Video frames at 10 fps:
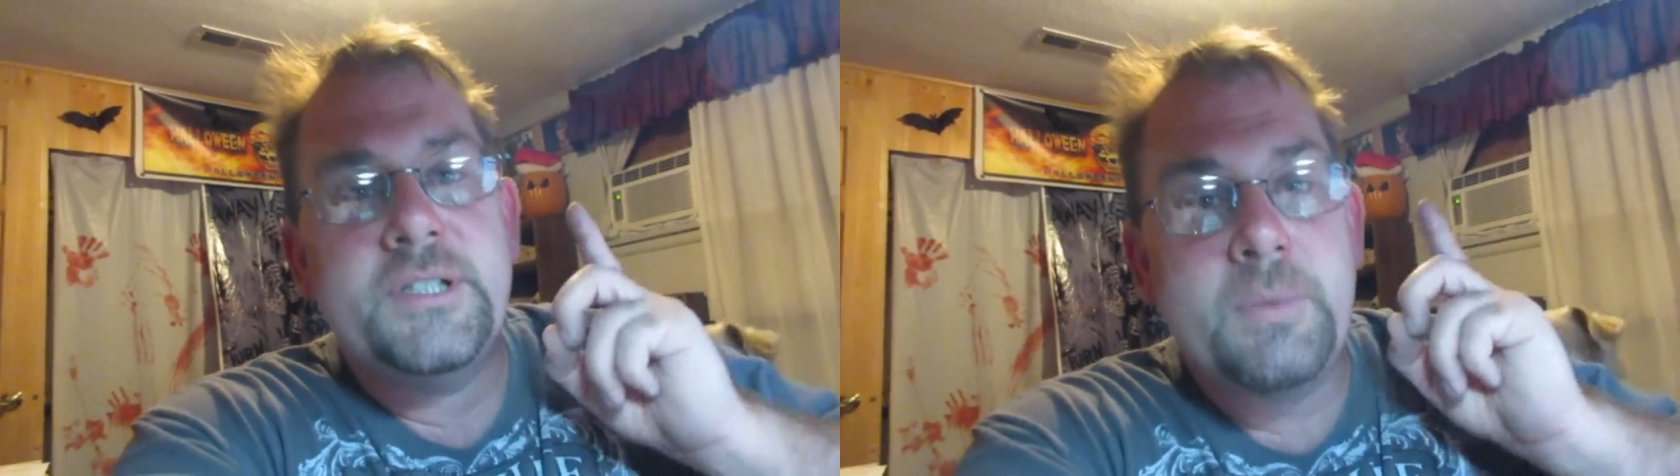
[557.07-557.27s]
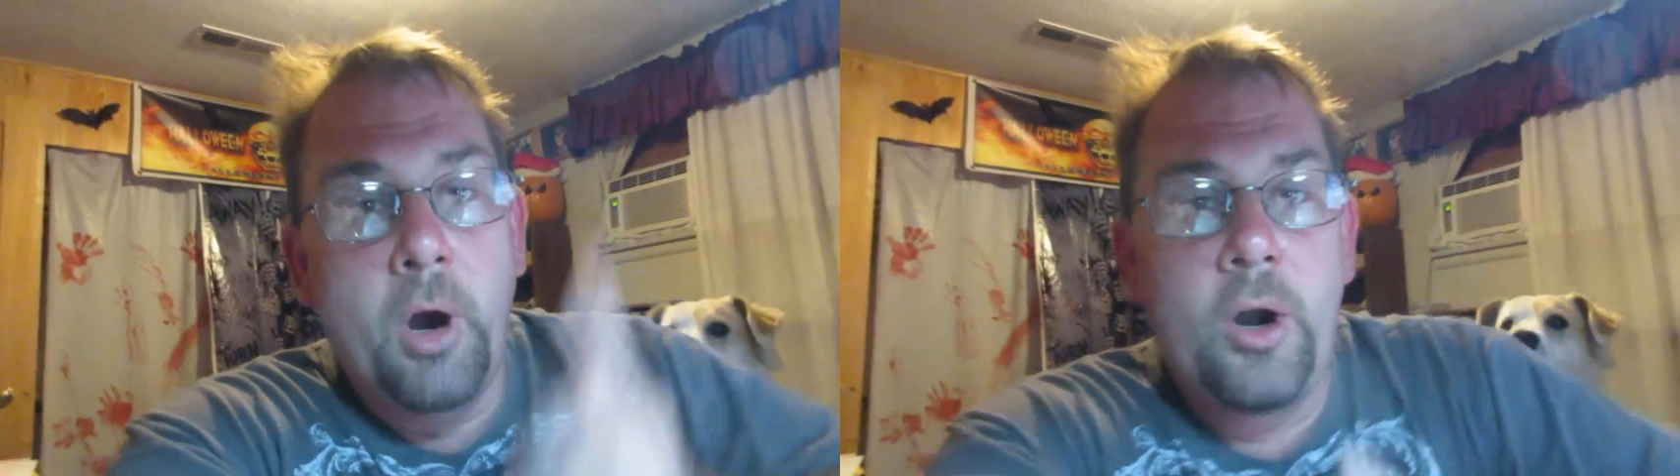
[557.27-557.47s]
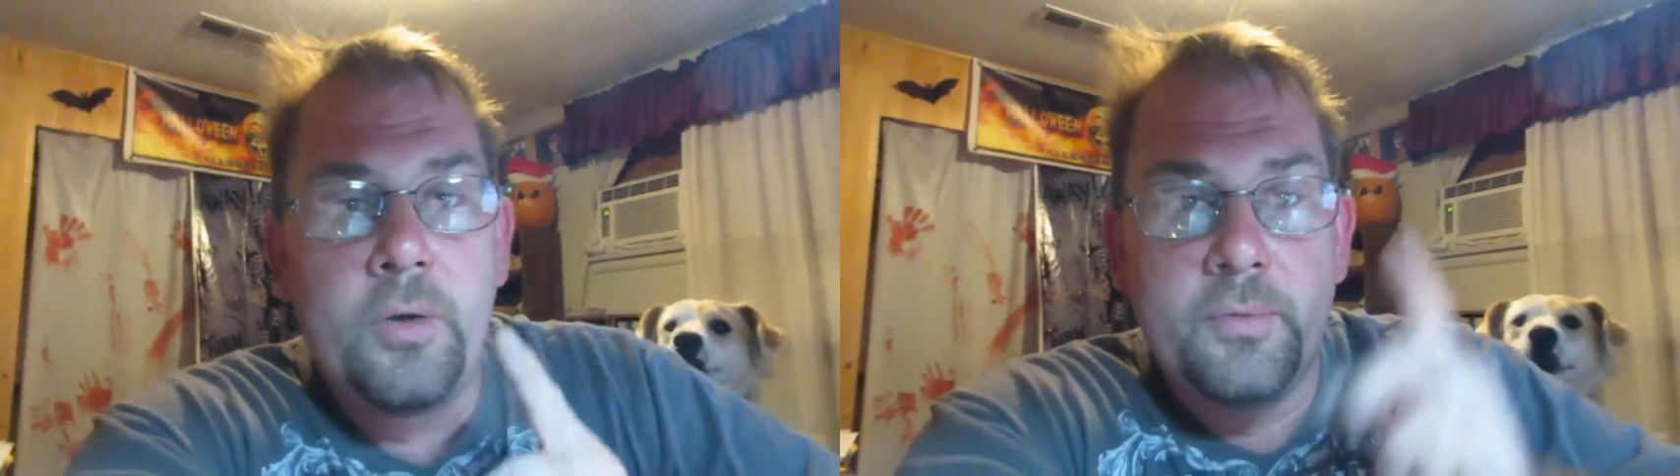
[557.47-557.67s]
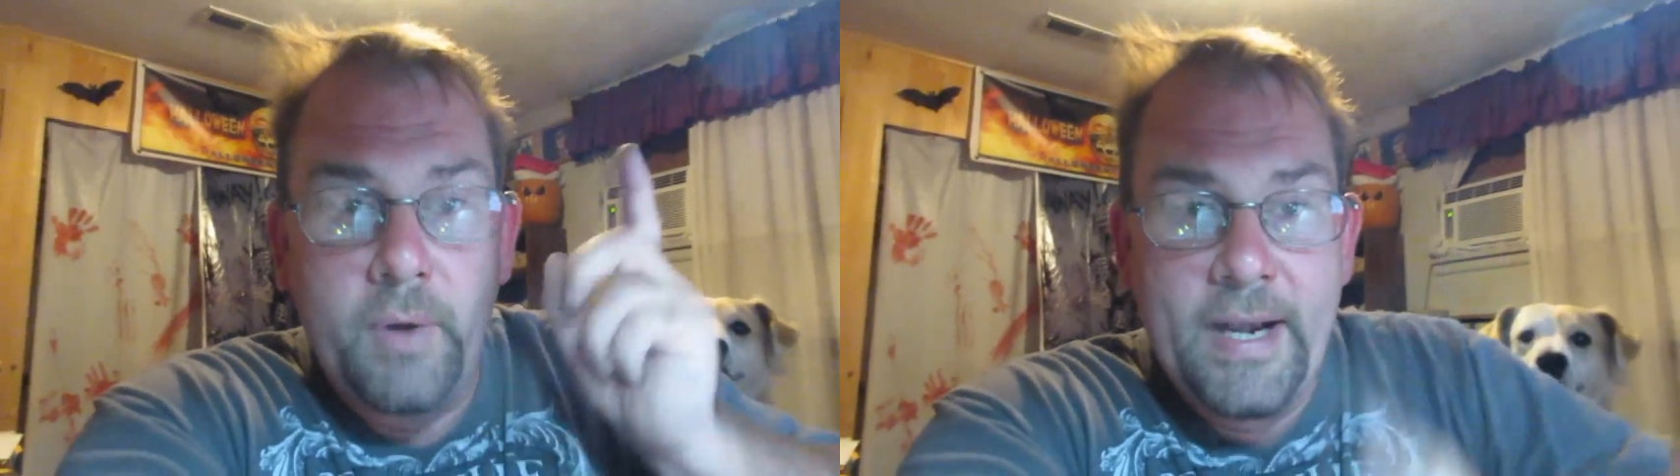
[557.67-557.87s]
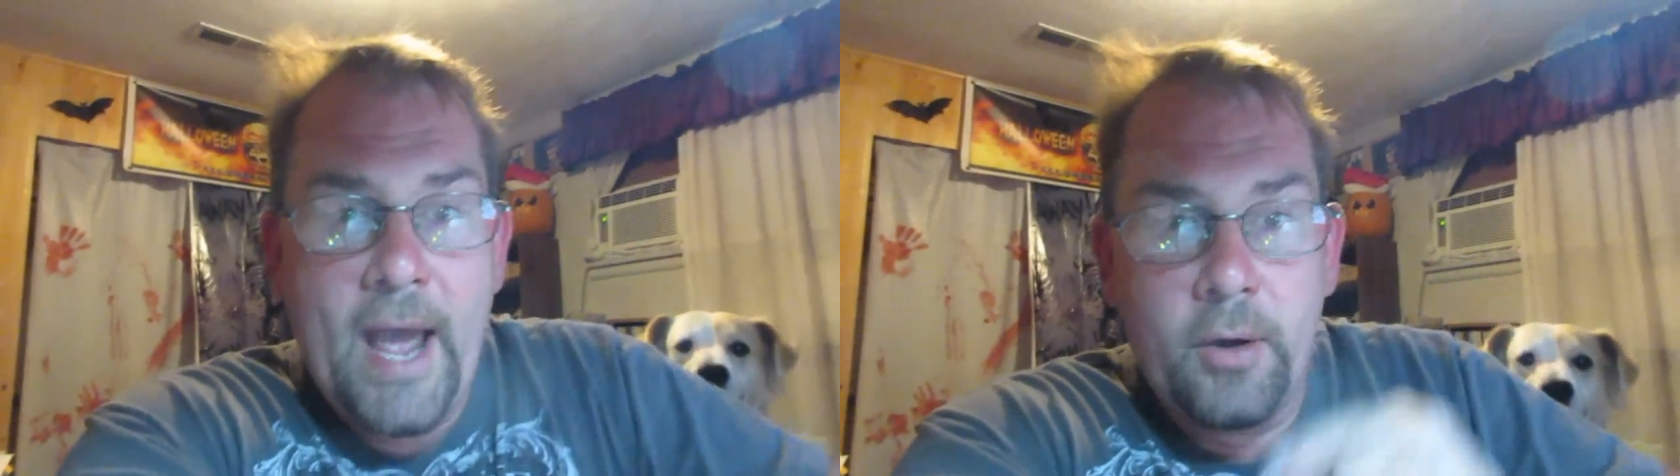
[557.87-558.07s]
tomorrow,
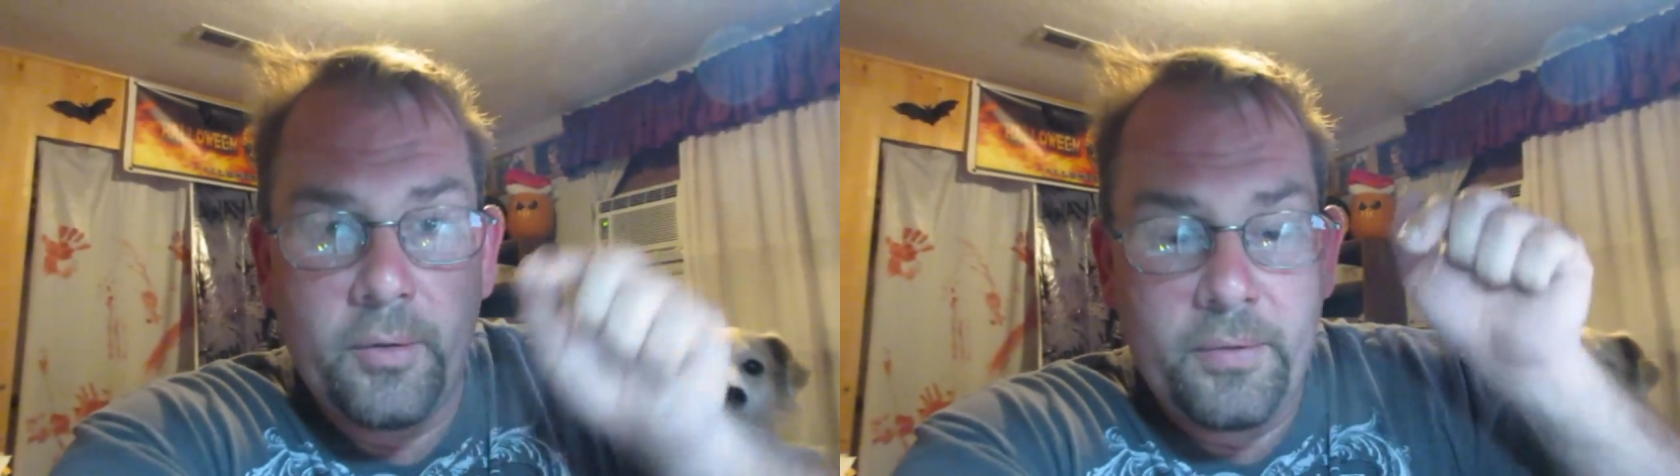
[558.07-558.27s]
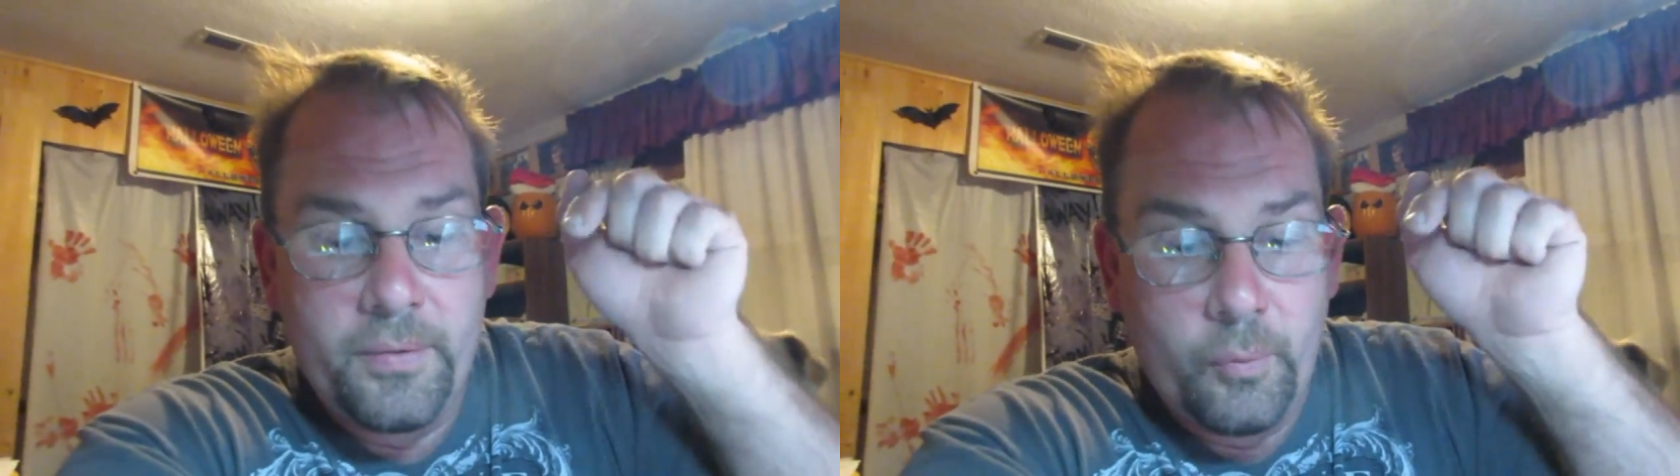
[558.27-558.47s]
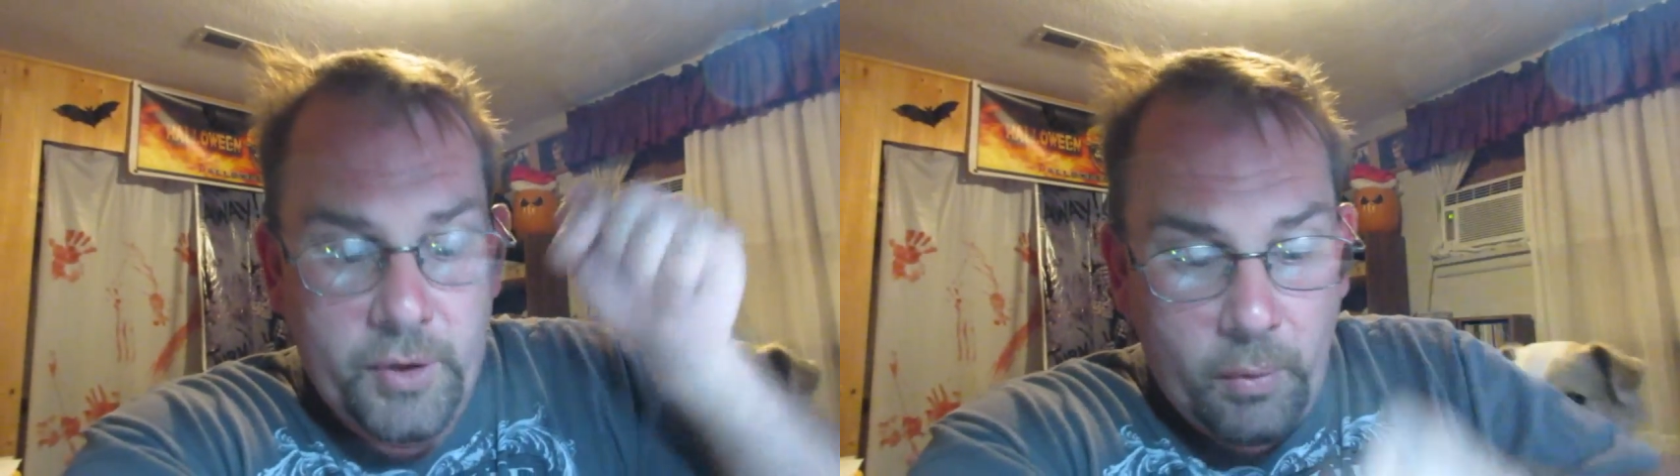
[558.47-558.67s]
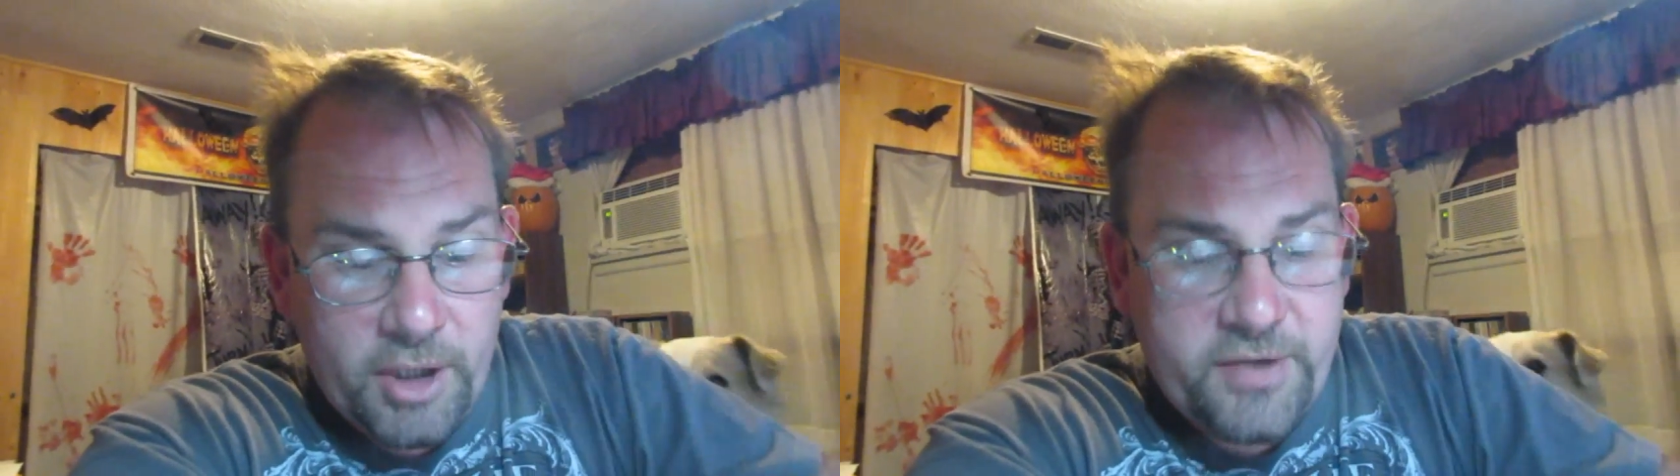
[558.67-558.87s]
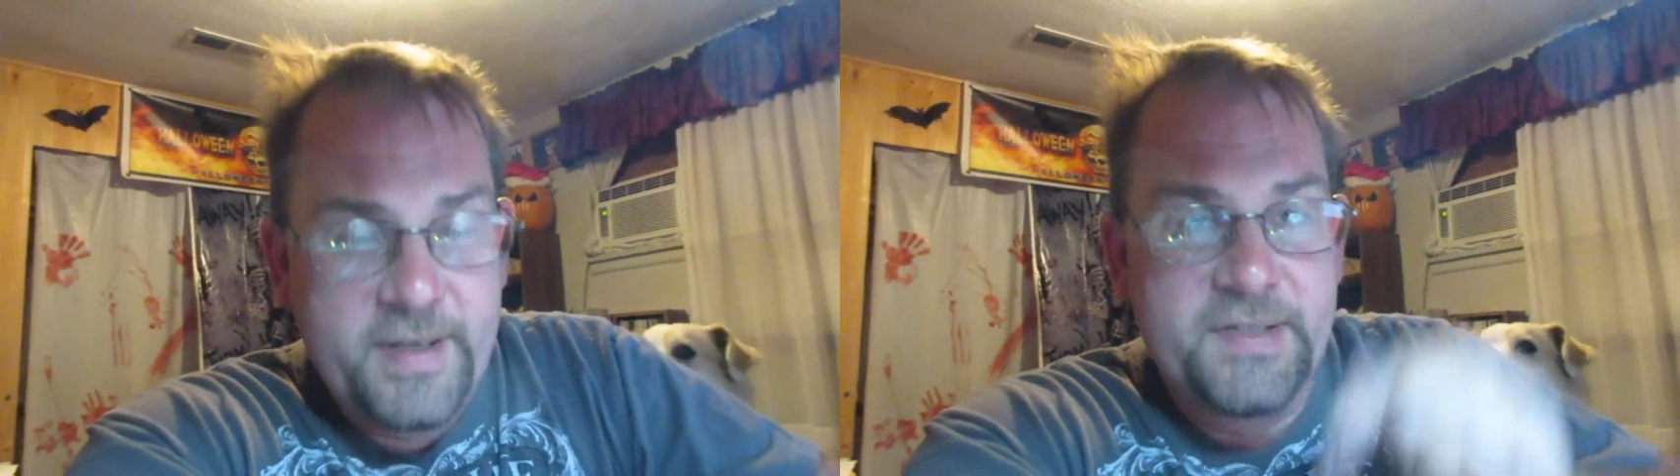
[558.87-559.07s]
right now, when you're
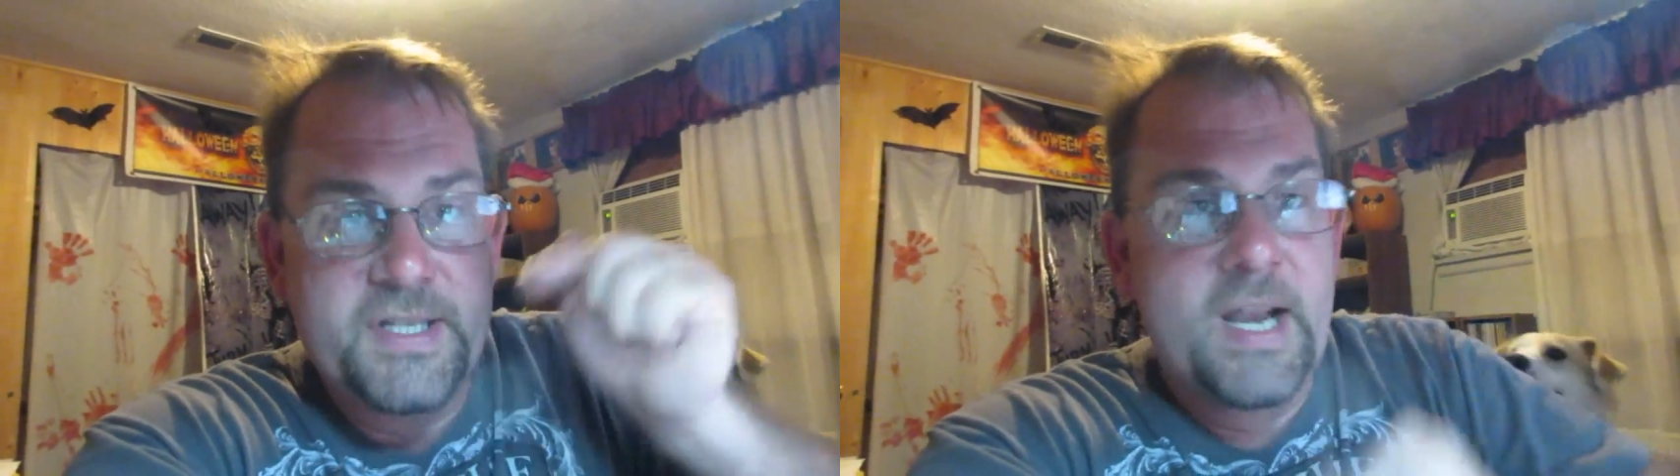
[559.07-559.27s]
watching this,